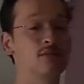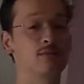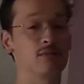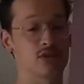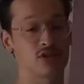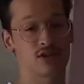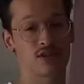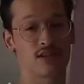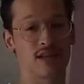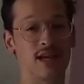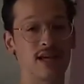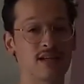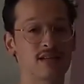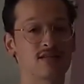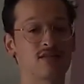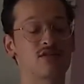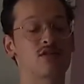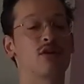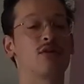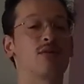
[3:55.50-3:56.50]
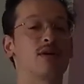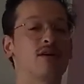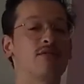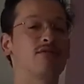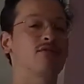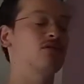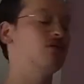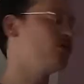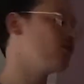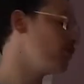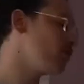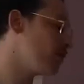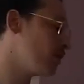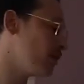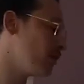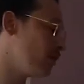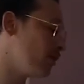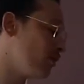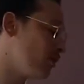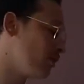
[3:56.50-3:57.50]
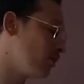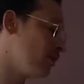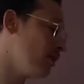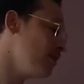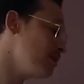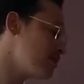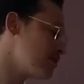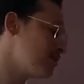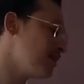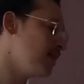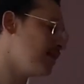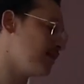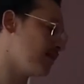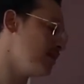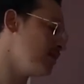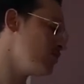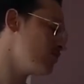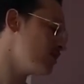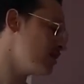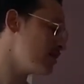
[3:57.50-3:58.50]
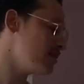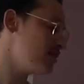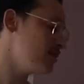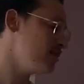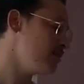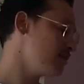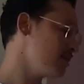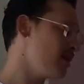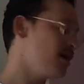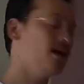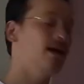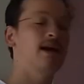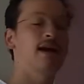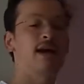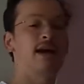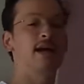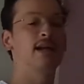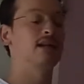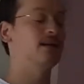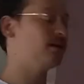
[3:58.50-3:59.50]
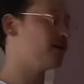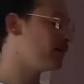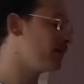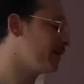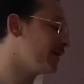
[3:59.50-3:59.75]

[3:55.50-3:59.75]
too much text. So if you are not that interested in